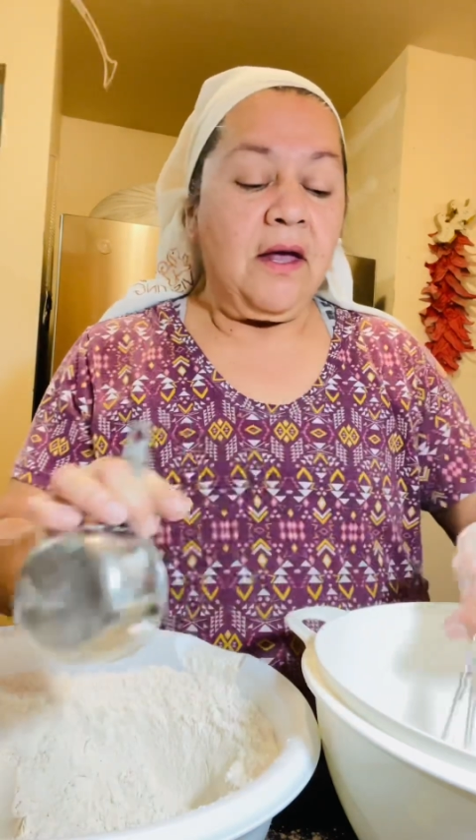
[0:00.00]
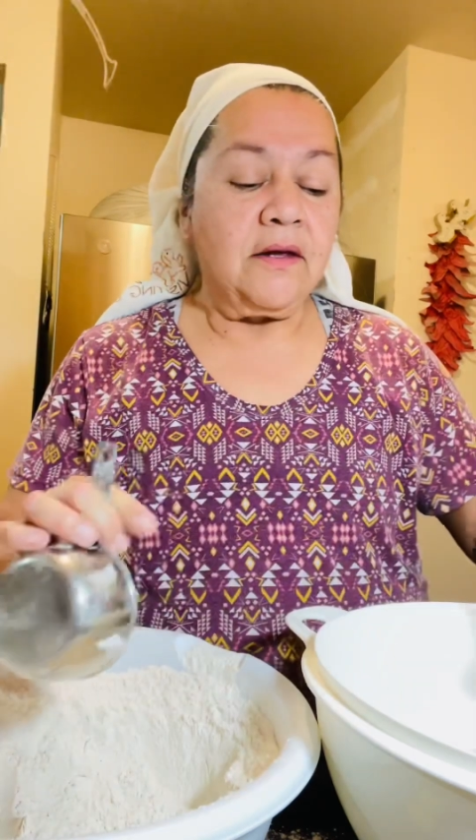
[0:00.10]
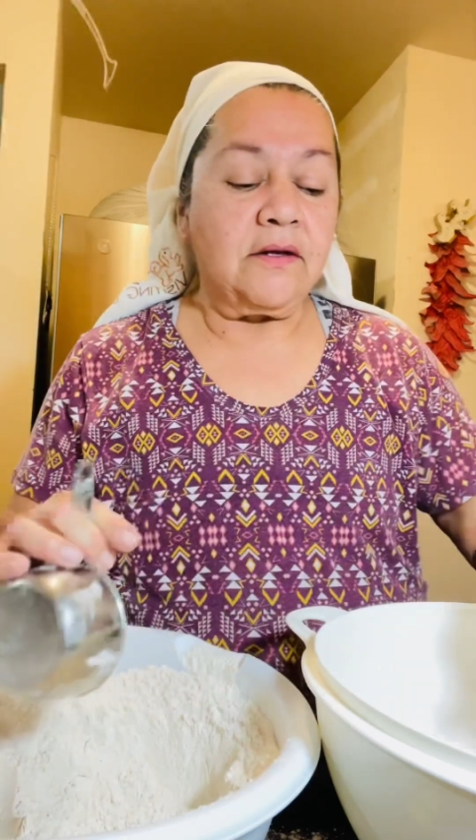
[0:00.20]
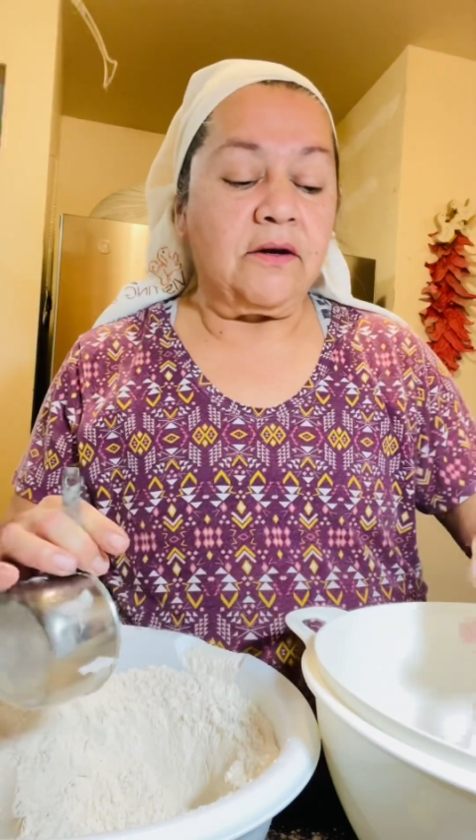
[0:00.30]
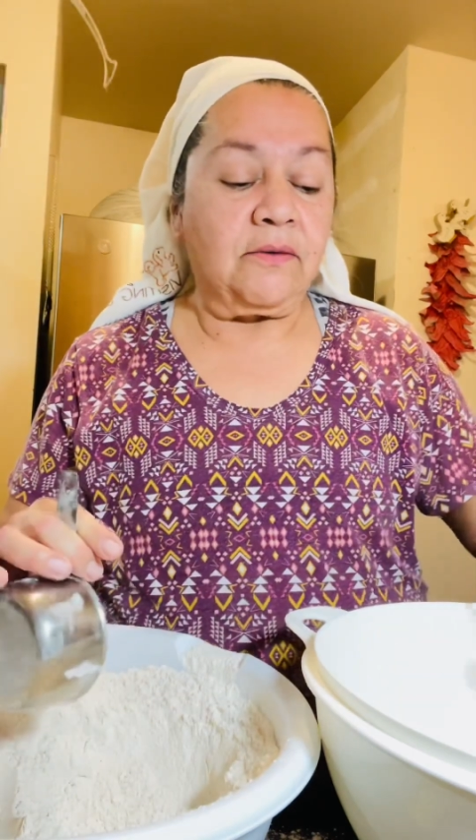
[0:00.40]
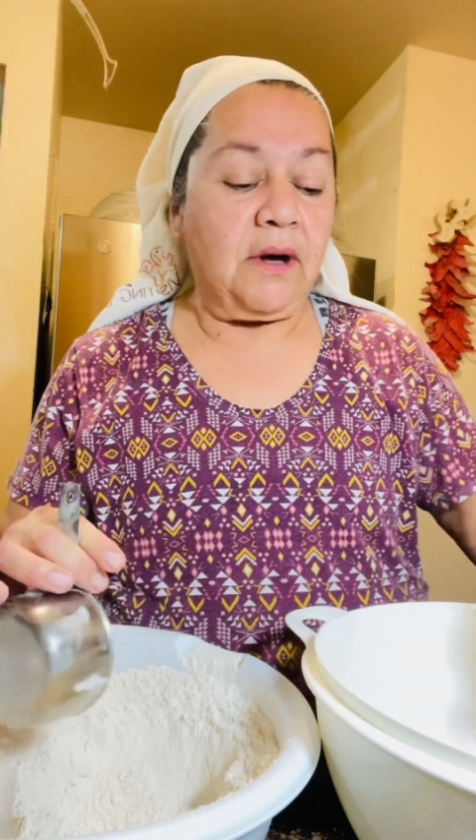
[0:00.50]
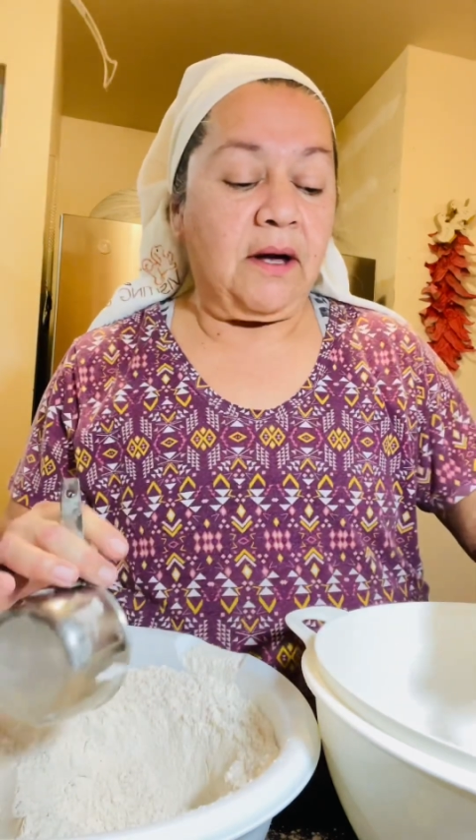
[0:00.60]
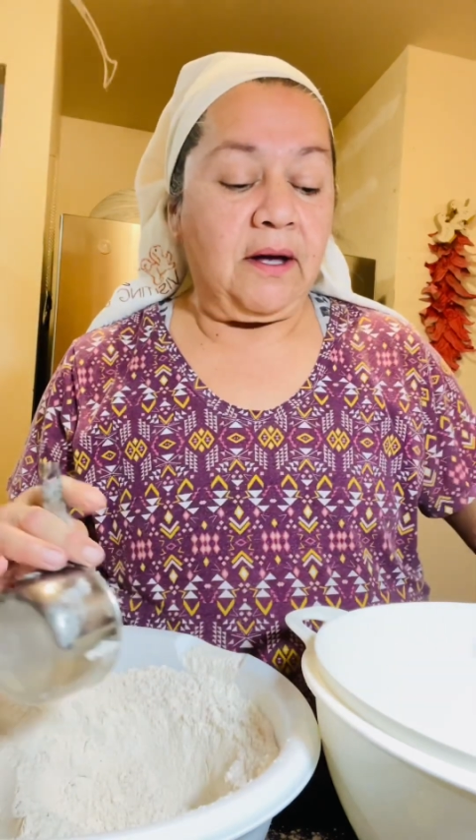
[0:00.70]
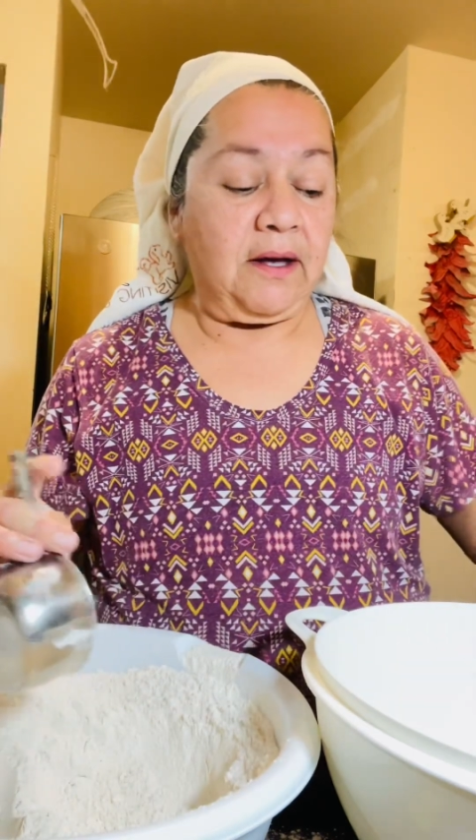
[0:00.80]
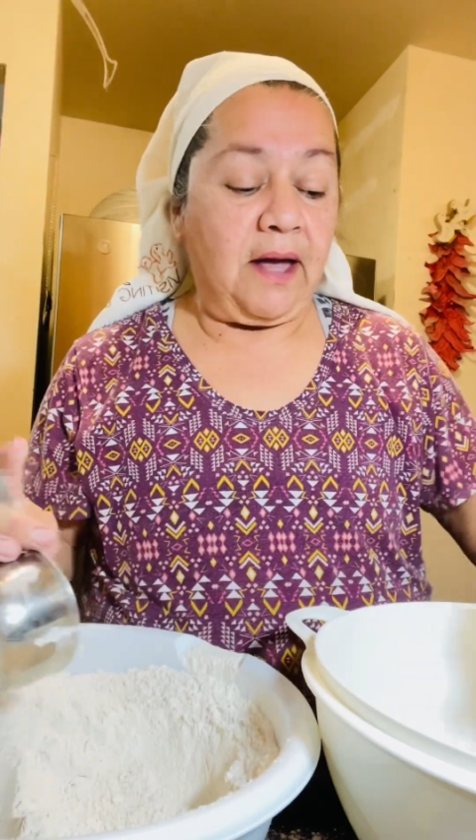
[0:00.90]
So
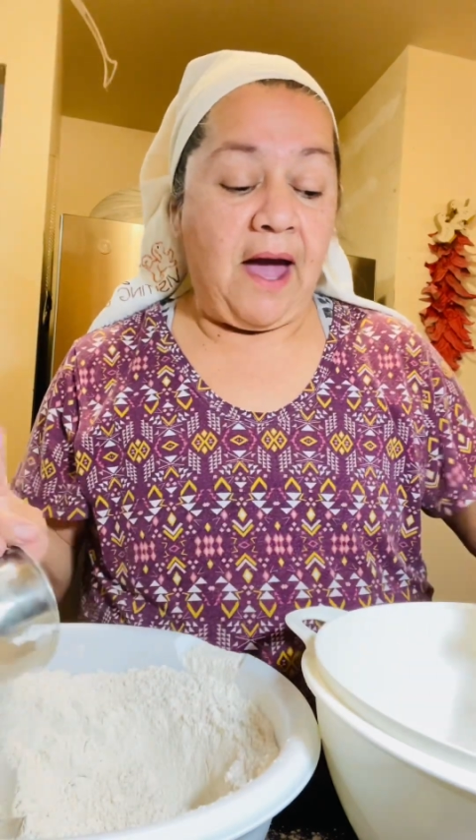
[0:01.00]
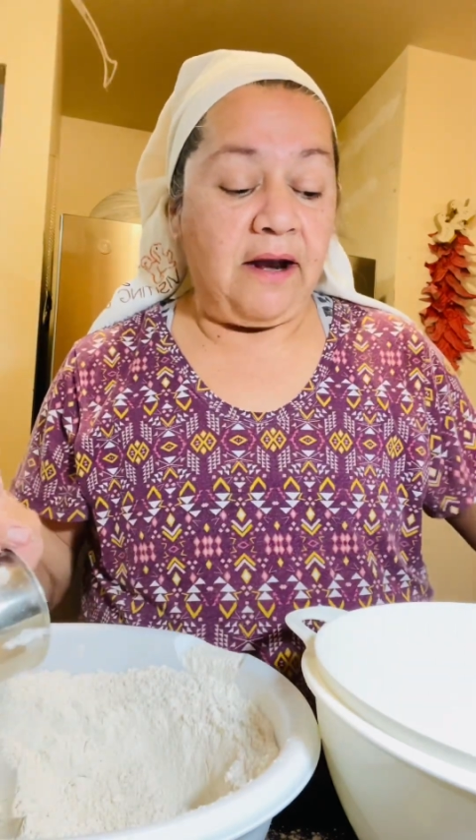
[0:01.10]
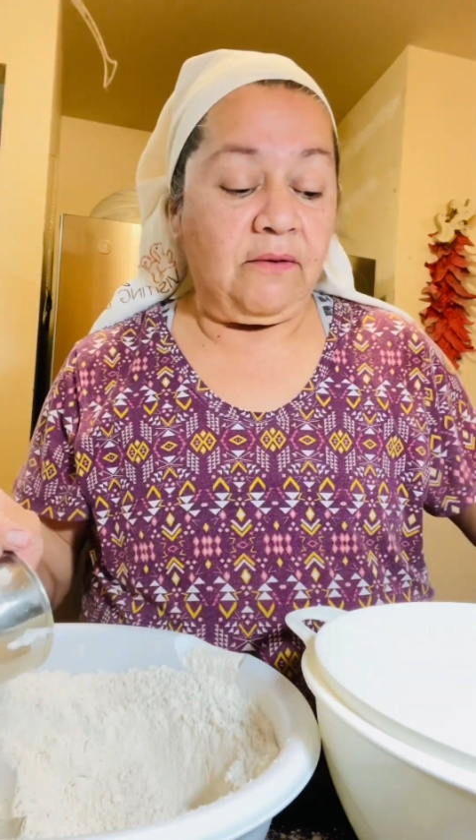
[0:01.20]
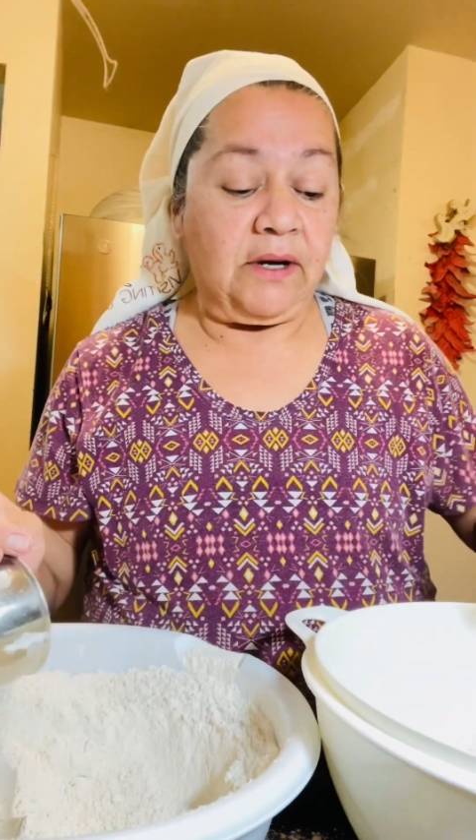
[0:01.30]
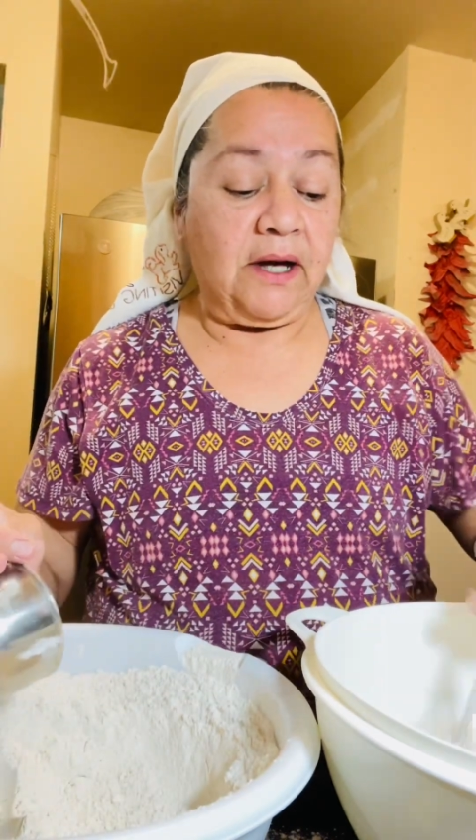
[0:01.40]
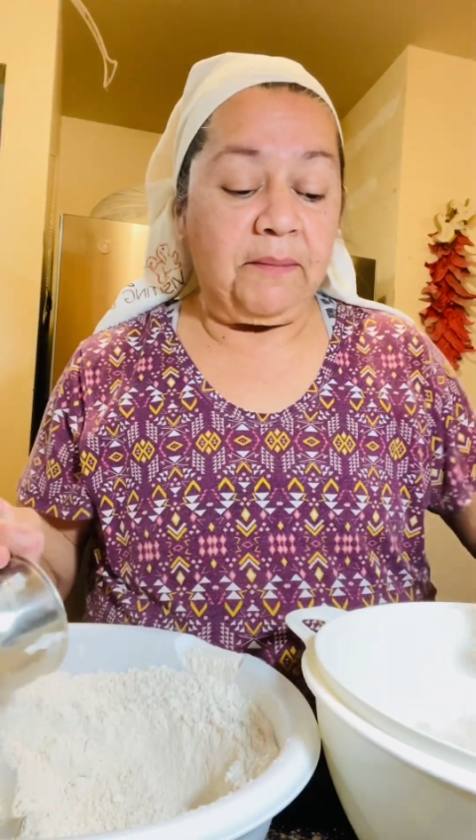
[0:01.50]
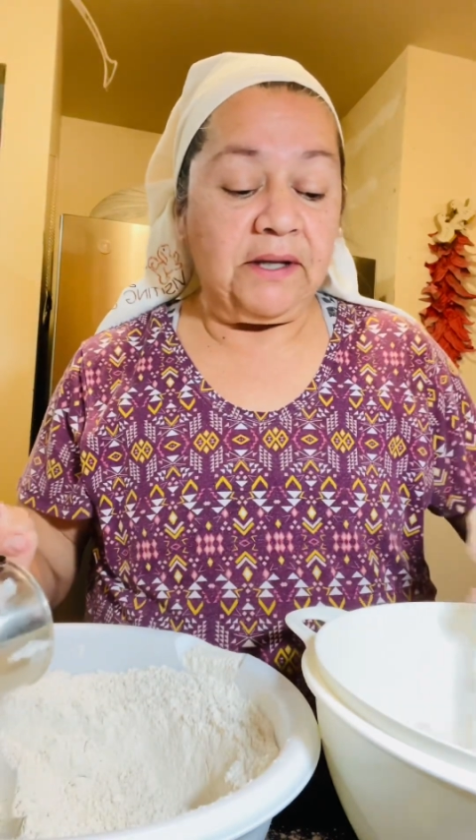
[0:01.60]
I add it 1 cup at a